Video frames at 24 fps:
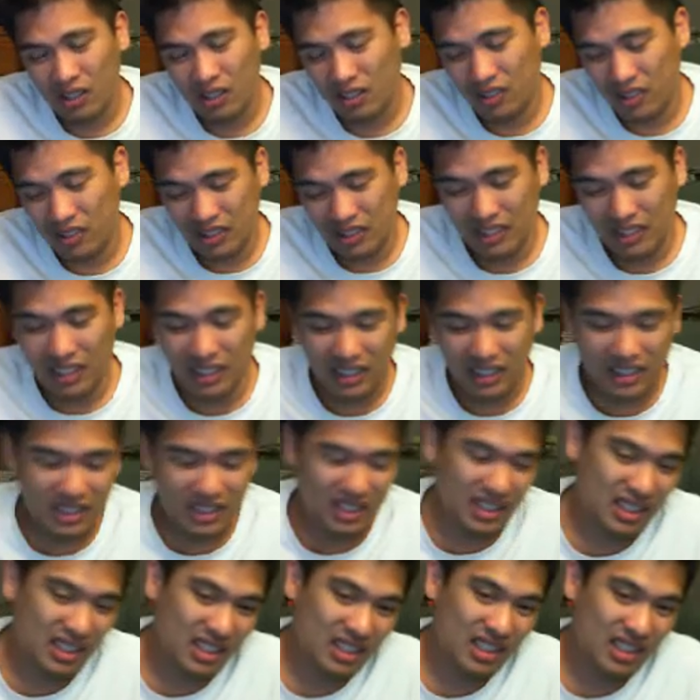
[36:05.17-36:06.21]
or yeah,
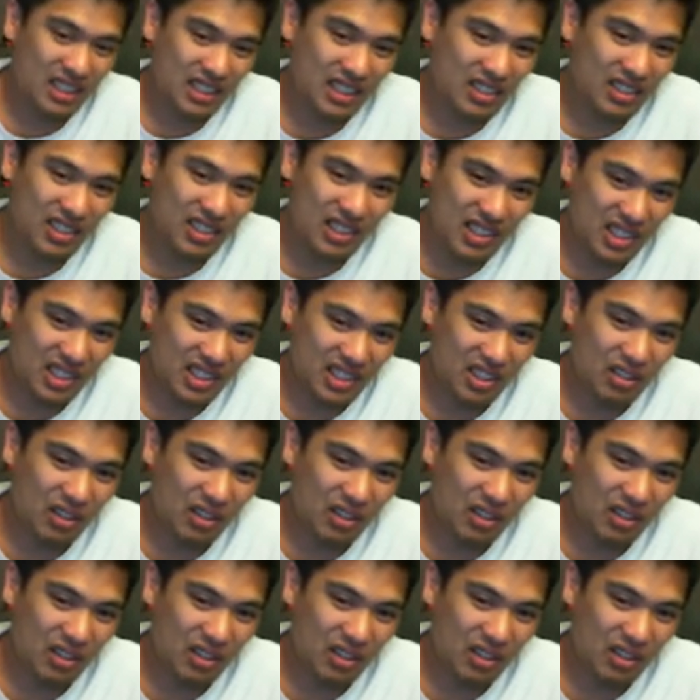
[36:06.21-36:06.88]
his still his